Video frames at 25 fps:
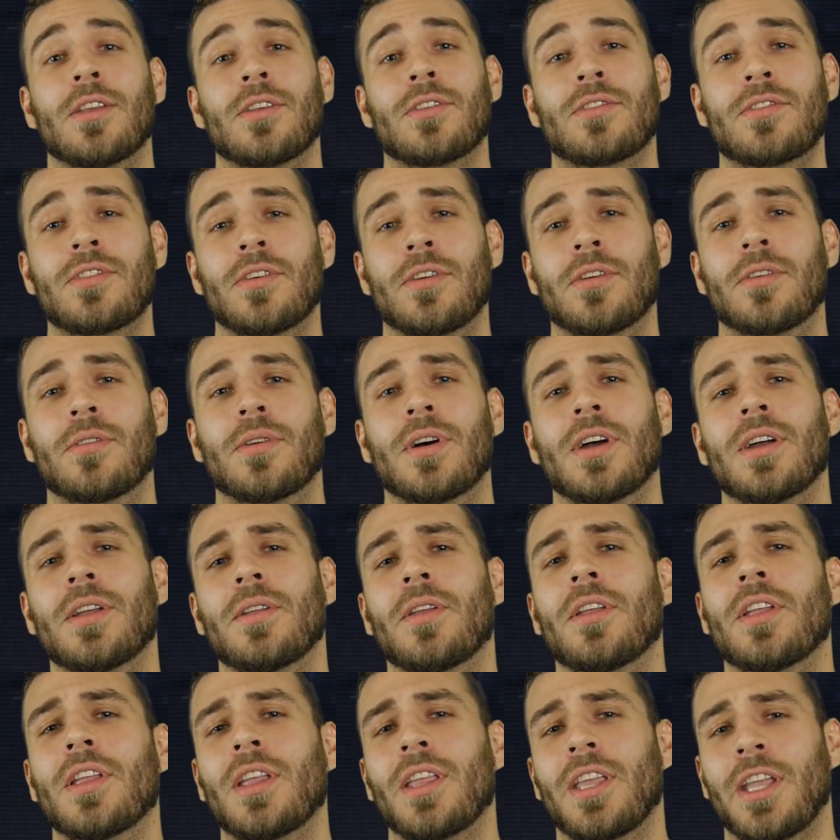So,
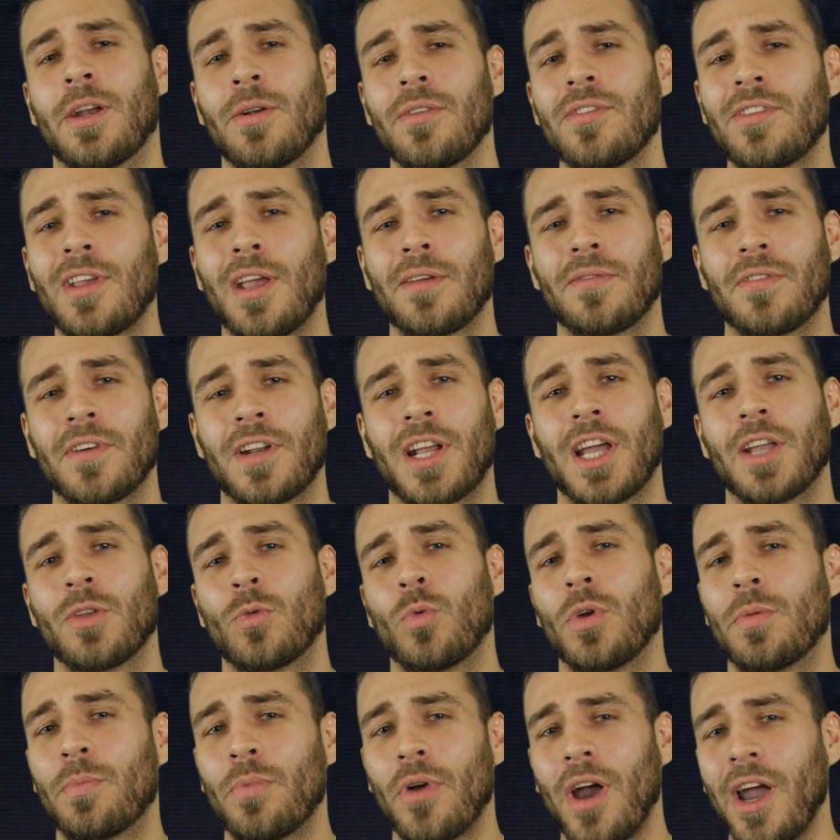here on Sci-Fi Night,
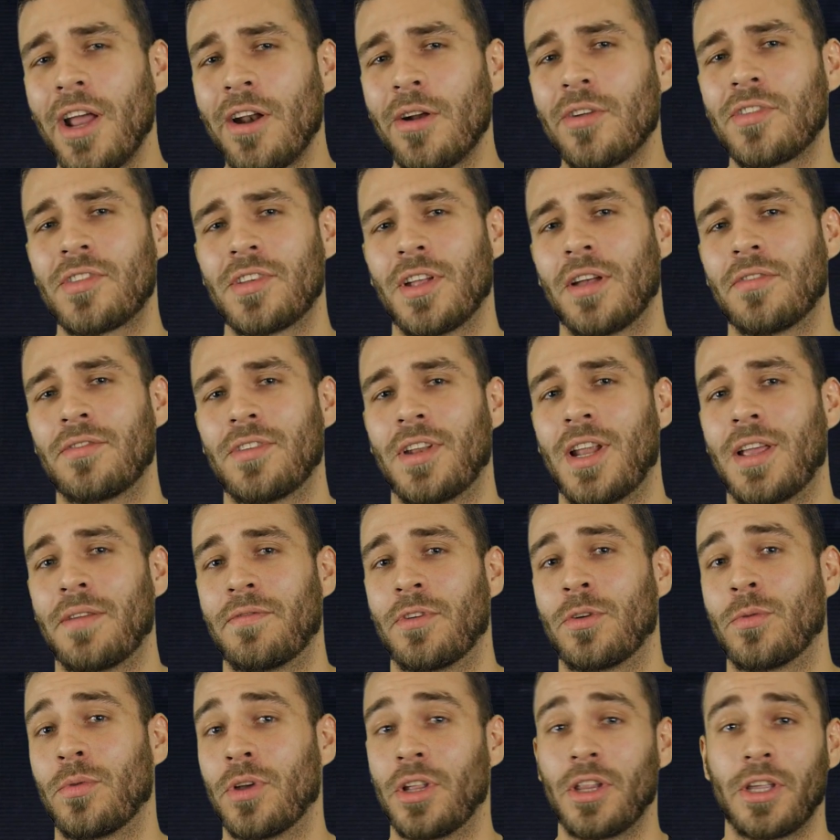we pride ourselves in
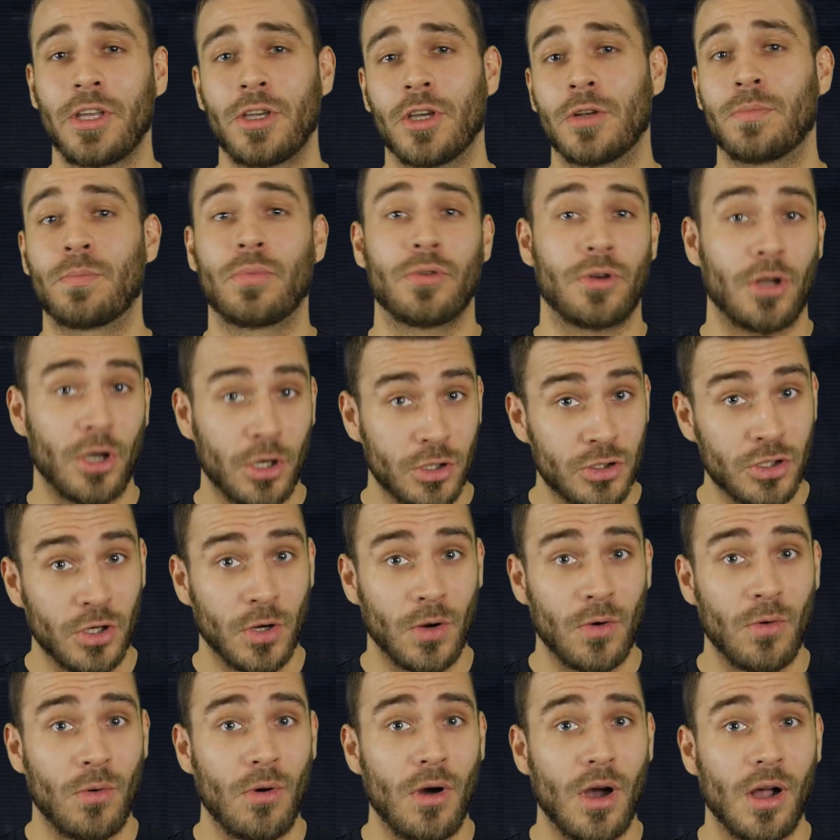having really good
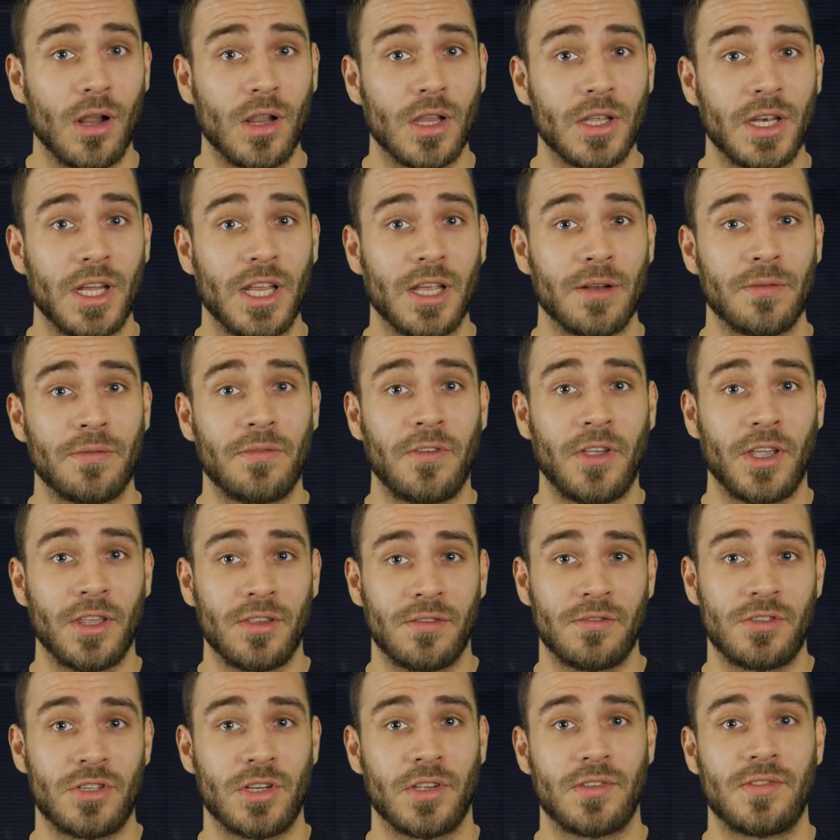production quality and things
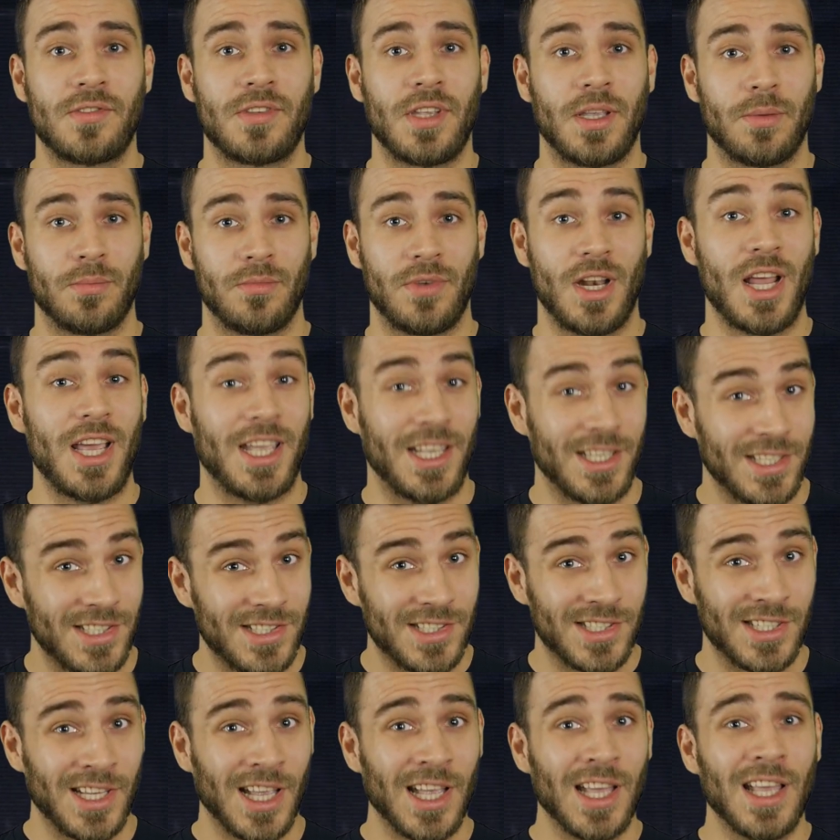that just seem
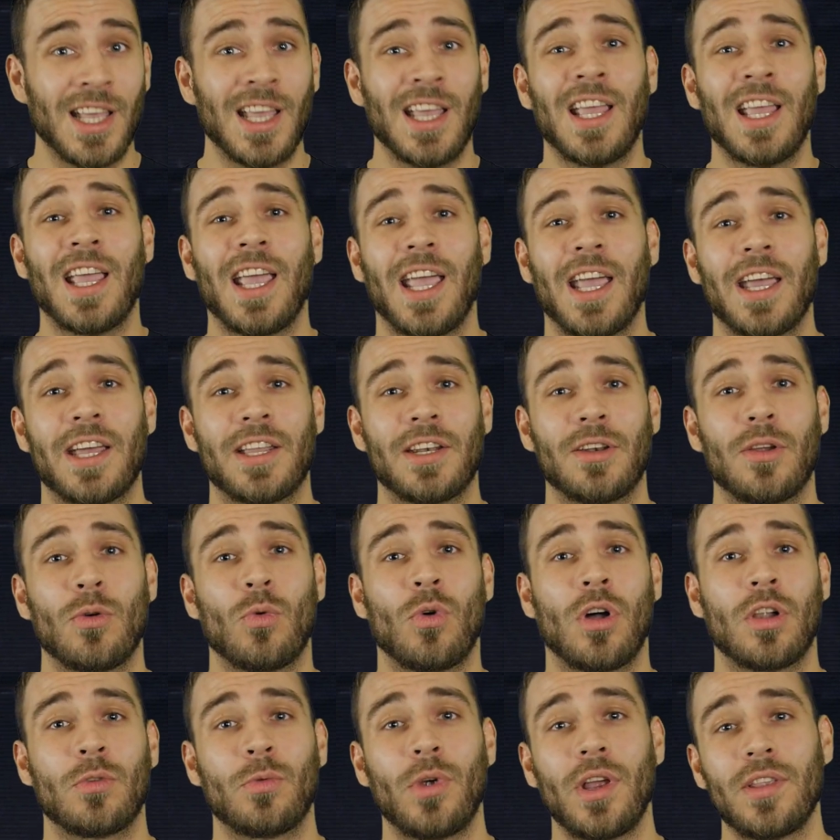nice. And
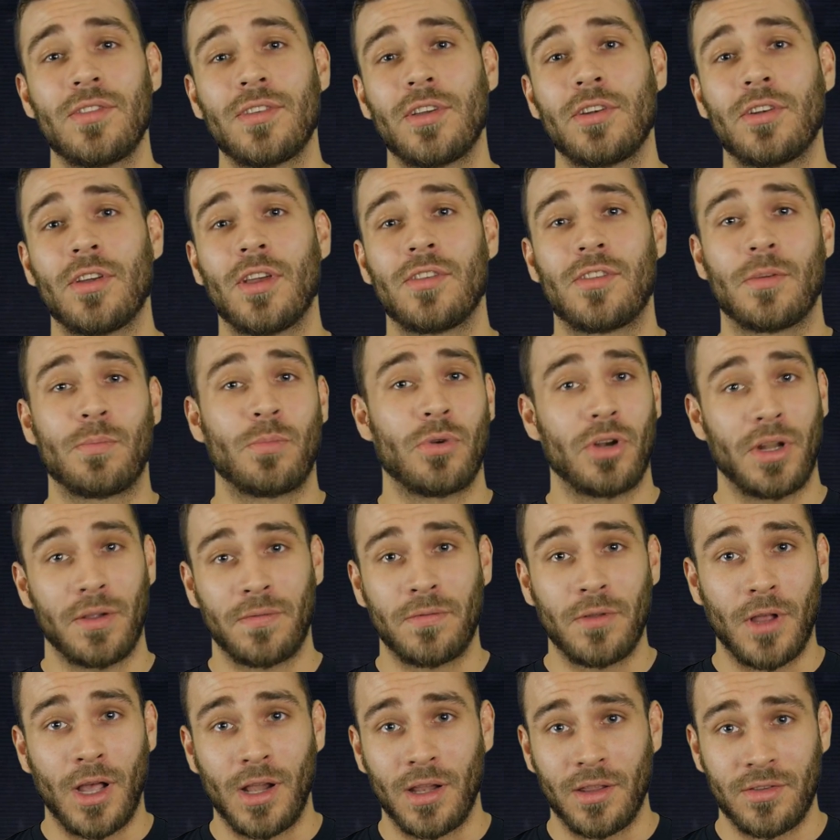while Reza does a pretty
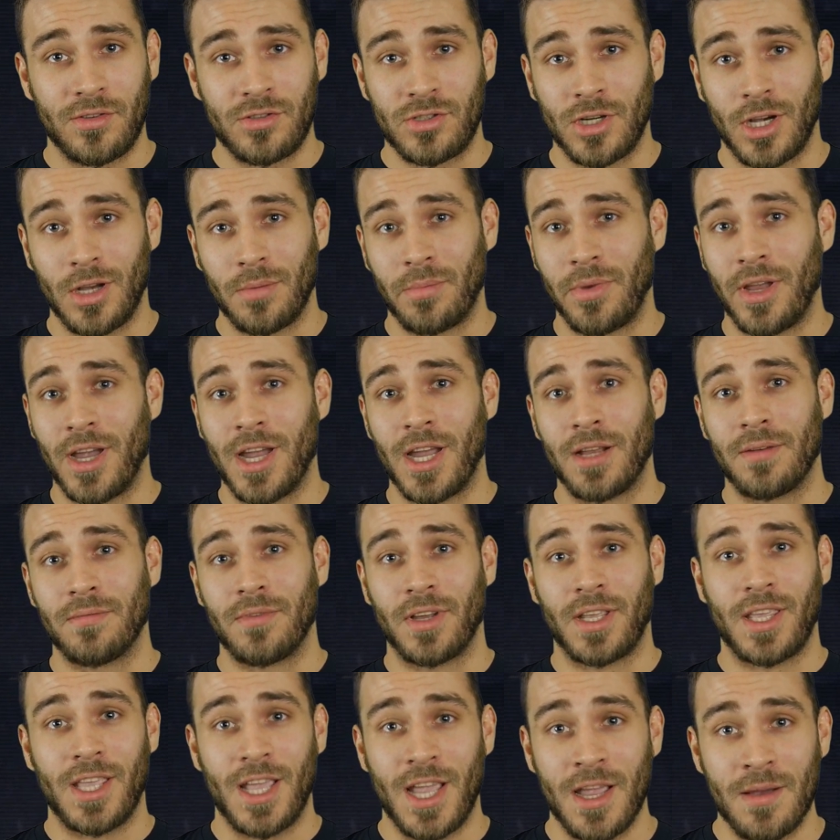flawless job behind
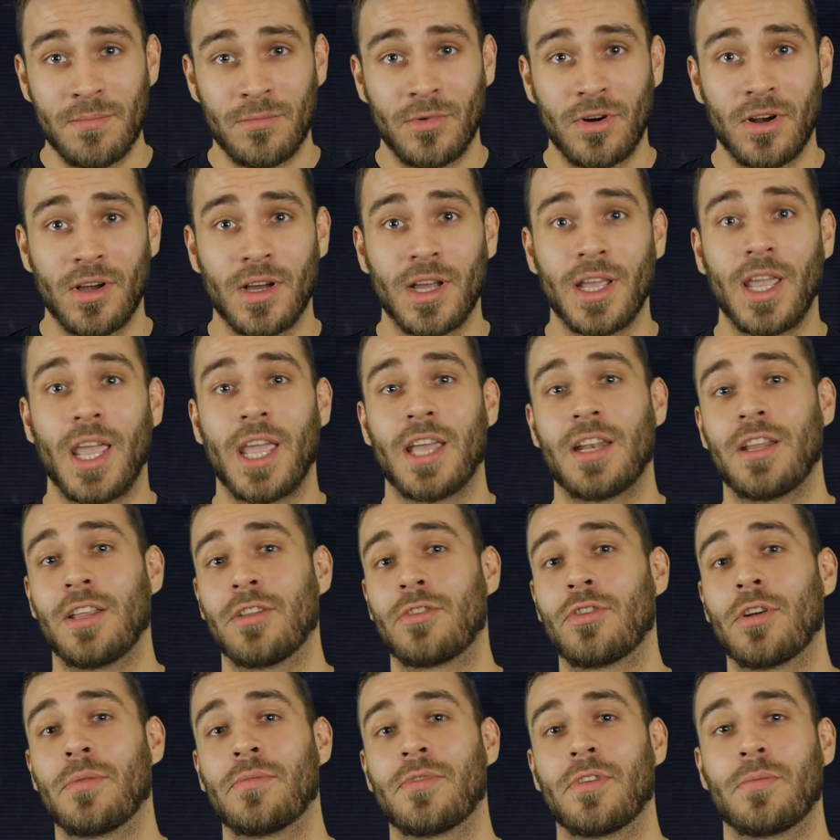the camera and
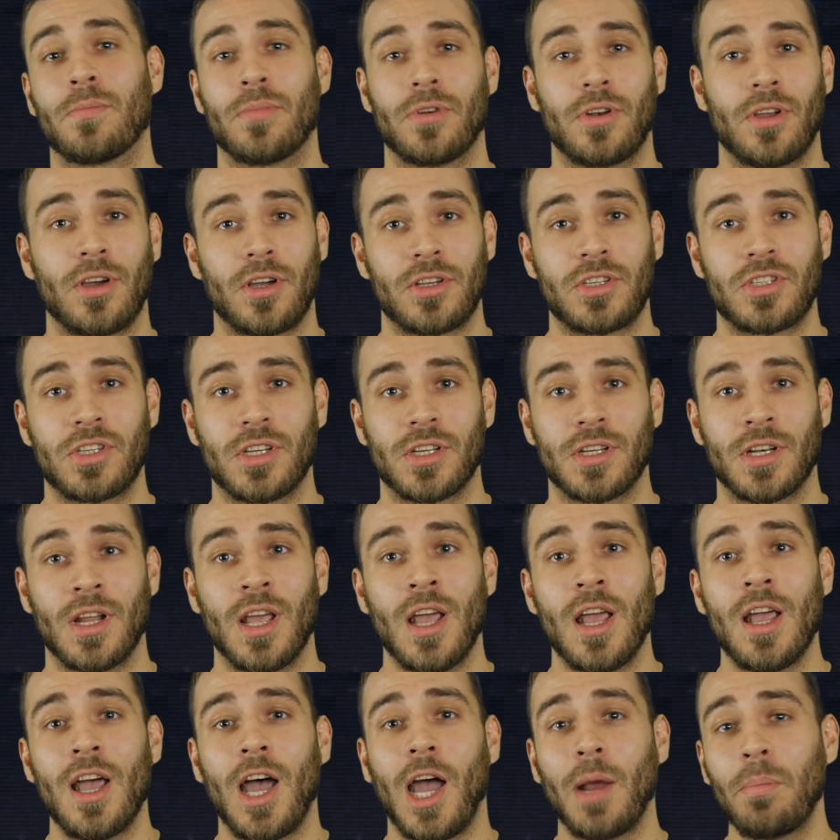in terms of production,
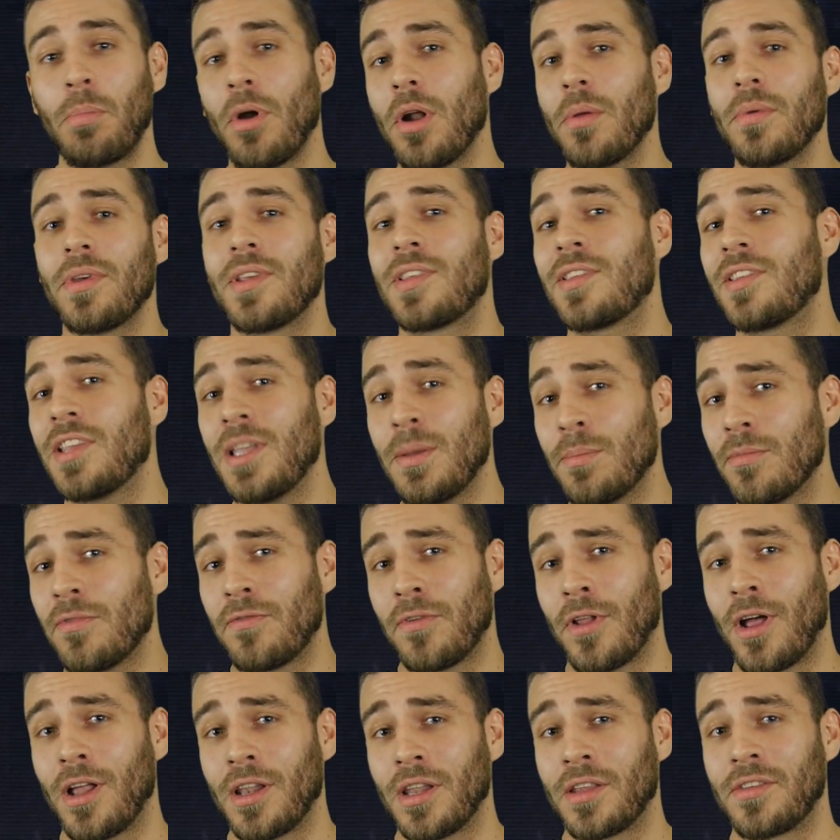I probably seem
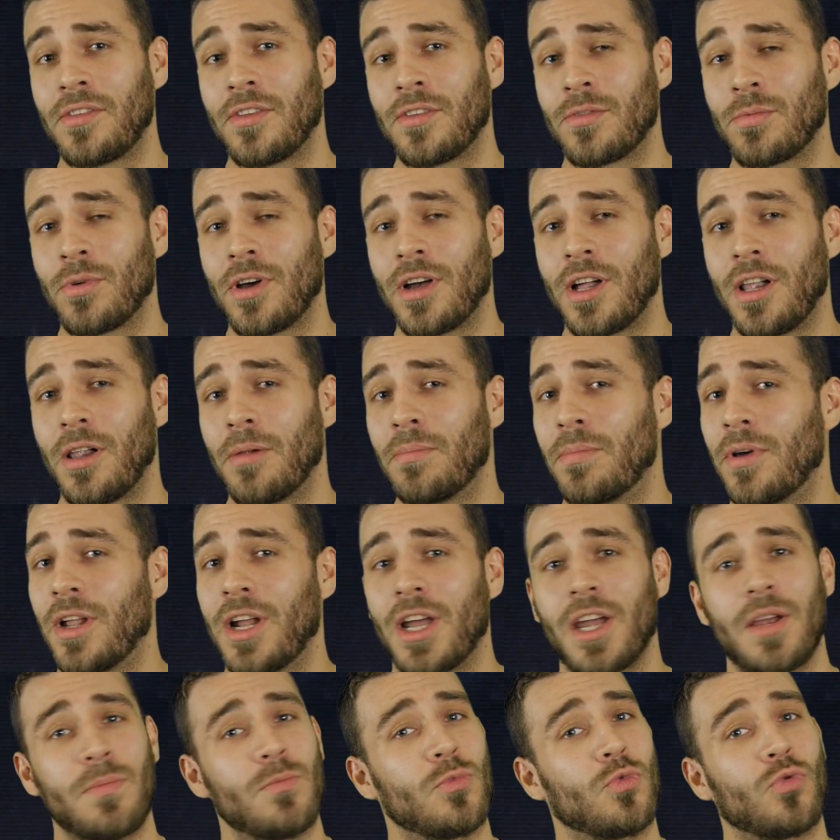flawless as well, but
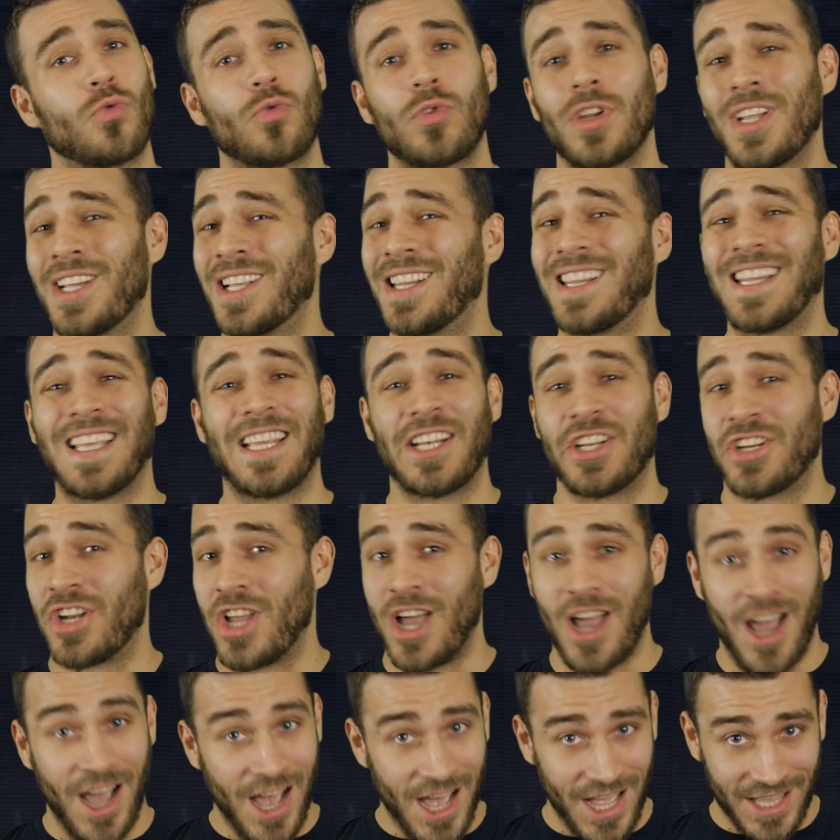I'm really
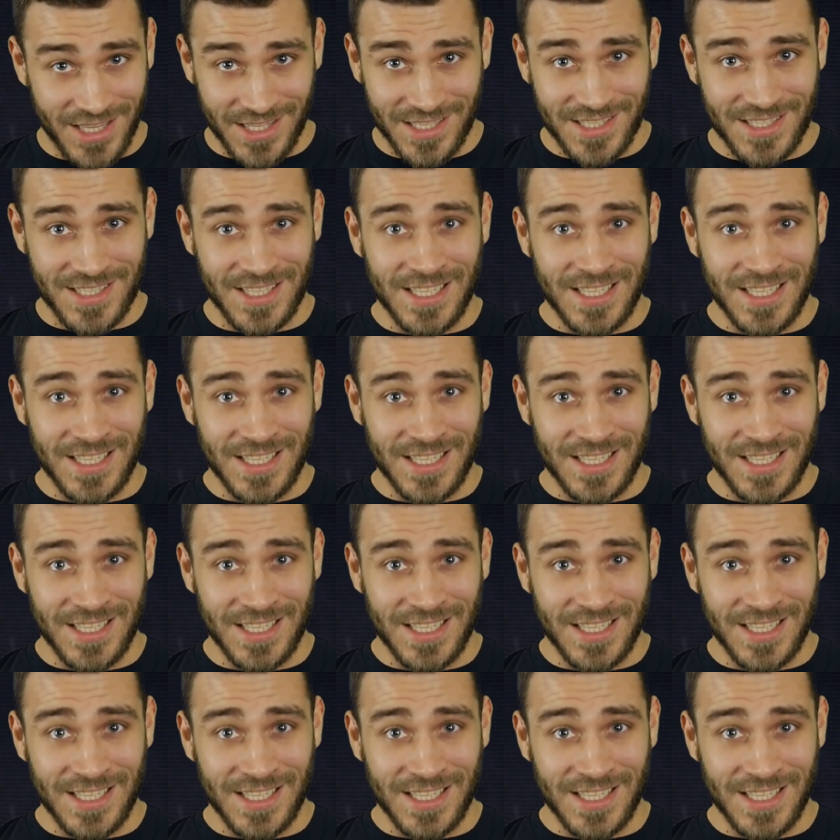not.